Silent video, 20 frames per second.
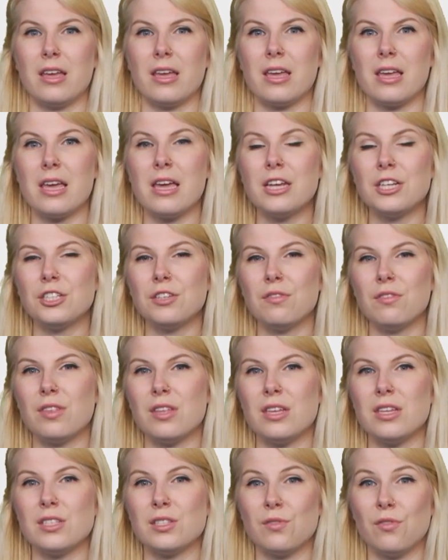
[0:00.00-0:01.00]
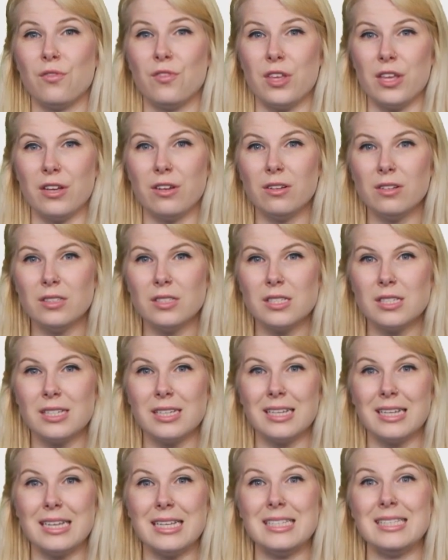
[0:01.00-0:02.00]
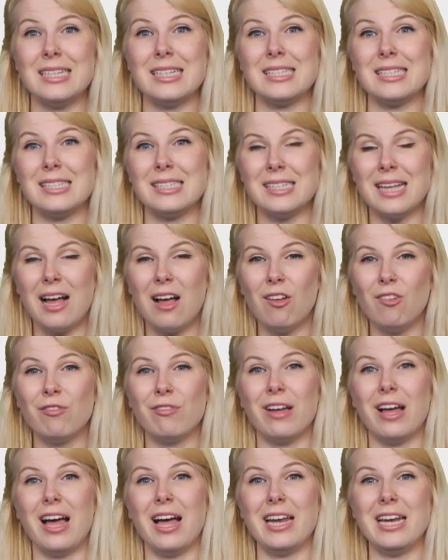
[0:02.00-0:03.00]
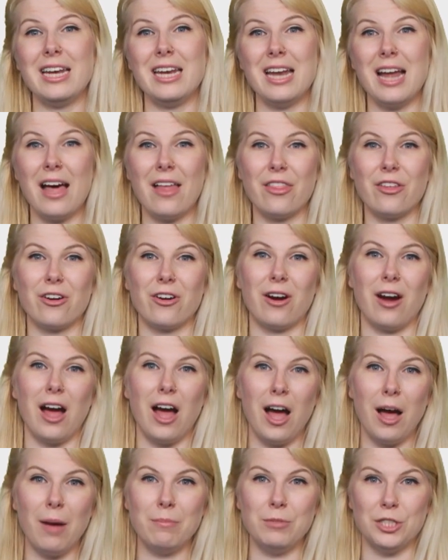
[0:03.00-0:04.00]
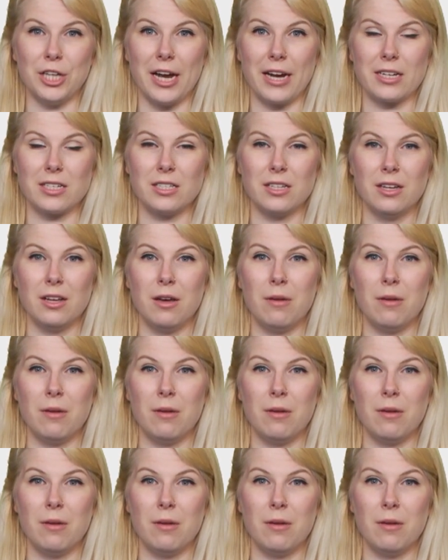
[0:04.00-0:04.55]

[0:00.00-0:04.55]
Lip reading: Each of these fields is itself another object,